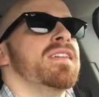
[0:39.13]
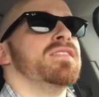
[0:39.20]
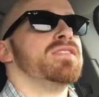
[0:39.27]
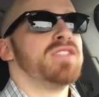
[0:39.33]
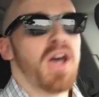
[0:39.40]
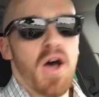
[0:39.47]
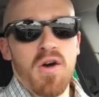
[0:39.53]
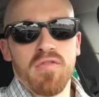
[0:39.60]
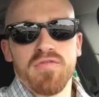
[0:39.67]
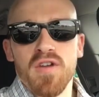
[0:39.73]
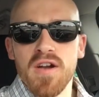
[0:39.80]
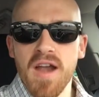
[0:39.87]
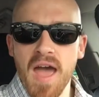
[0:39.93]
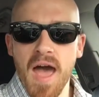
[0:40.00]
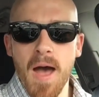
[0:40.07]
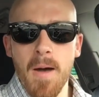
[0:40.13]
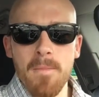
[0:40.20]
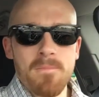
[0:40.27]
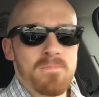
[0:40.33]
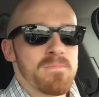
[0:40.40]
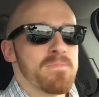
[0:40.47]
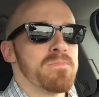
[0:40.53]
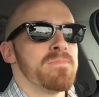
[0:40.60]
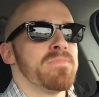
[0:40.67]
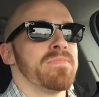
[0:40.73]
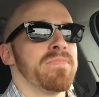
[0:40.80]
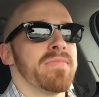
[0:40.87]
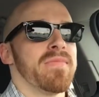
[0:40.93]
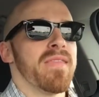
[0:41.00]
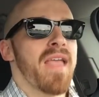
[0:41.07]
So for now,
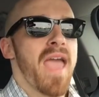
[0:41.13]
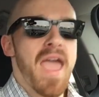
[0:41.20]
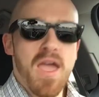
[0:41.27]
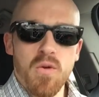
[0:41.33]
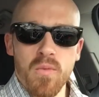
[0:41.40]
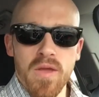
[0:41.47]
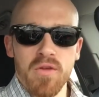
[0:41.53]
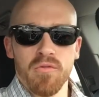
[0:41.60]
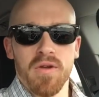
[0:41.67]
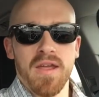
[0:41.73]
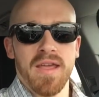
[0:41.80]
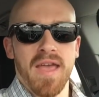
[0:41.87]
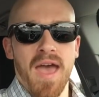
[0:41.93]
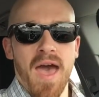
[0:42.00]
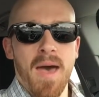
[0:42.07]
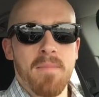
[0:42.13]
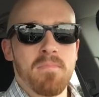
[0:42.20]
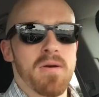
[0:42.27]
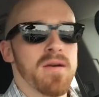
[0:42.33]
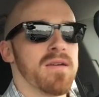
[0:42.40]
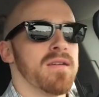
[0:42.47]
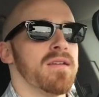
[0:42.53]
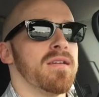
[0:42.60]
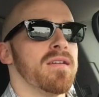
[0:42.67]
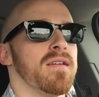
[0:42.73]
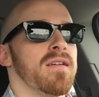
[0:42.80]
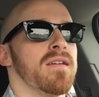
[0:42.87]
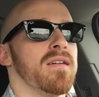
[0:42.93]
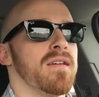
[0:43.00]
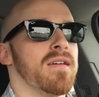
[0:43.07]
8-week recap
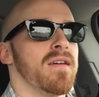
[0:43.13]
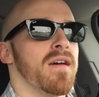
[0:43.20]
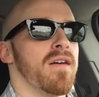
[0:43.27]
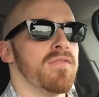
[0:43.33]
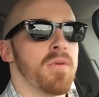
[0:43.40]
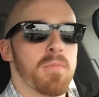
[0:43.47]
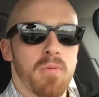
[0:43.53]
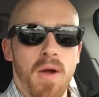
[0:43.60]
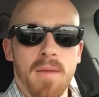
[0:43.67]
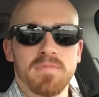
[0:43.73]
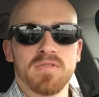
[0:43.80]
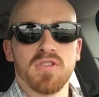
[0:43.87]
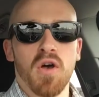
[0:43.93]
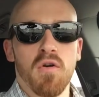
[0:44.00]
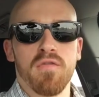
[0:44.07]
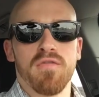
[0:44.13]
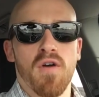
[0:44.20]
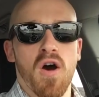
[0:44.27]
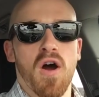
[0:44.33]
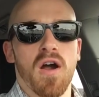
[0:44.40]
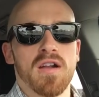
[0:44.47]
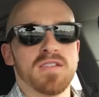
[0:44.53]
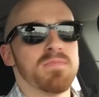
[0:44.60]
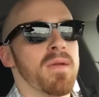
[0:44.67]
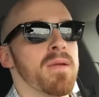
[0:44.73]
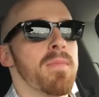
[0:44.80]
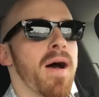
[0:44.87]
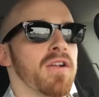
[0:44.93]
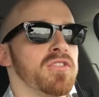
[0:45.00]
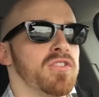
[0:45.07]
of the prep so far. It's been
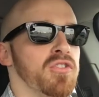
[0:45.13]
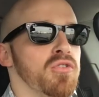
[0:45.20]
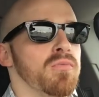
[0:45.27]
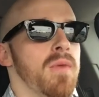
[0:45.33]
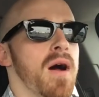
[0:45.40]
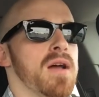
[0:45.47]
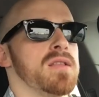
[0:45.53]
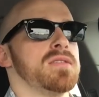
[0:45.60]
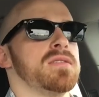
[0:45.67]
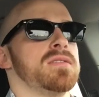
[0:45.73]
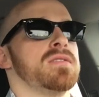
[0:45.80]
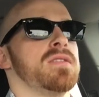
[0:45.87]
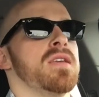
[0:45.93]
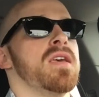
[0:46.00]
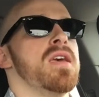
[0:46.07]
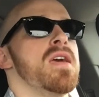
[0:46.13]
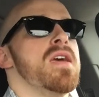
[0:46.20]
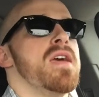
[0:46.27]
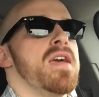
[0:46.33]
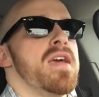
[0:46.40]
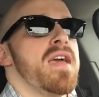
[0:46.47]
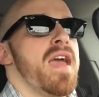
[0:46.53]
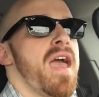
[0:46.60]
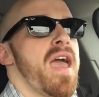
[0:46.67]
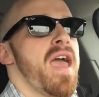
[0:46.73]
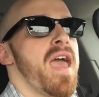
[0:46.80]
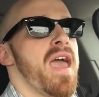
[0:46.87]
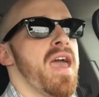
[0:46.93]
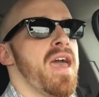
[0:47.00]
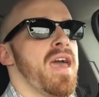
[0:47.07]
about 2 months,
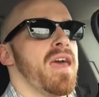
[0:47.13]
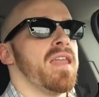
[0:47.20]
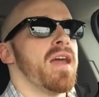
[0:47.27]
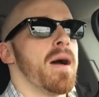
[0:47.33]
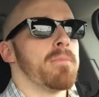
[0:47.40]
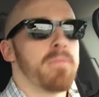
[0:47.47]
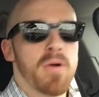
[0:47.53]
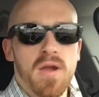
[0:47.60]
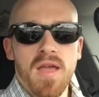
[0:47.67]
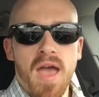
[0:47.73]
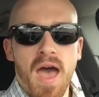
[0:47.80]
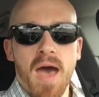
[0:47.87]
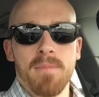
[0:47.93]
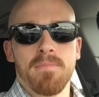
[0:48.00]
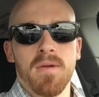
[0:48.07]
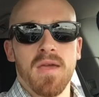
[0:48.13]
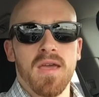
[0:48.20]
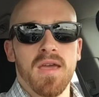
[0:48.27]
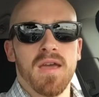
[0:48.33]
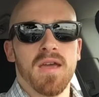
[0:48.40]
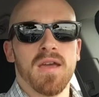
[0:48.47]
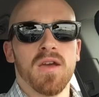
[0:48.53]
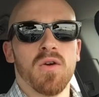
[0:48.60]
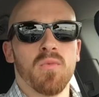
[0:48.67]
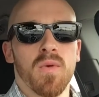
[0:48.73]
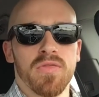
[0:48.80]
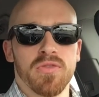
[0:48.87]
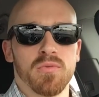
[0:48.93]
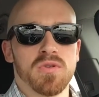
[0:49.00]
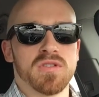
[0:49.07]
and I'm pretty happy
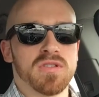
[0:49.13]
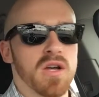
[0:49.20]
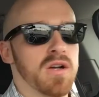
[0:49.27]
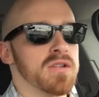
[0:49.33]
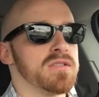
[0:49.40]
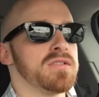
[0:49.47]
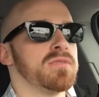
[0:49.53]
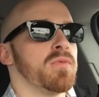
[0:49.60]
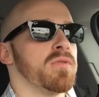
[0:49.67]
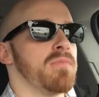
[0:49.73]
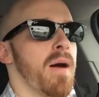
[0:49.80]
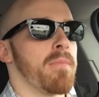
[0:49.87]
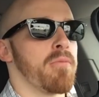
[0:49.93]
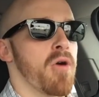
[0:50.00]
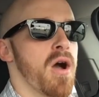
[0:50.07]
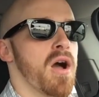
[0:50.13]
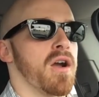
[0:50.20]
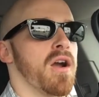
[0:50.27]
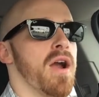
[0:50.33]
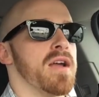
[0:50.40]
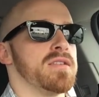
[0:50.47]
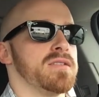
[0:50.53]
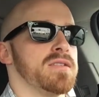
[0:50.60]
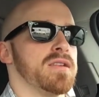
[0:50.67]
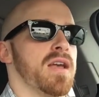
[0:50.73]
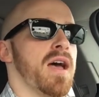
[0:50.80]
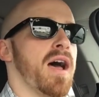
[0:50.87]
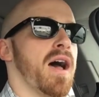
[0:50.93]
with the results, with my progress.